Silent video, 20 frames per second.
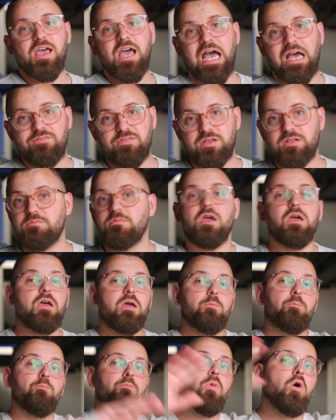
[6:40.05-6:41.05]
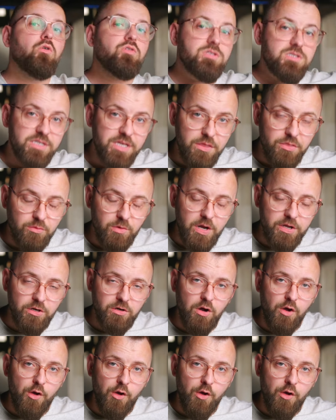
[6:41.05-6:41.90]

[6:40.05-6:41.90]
have it mostly throughout your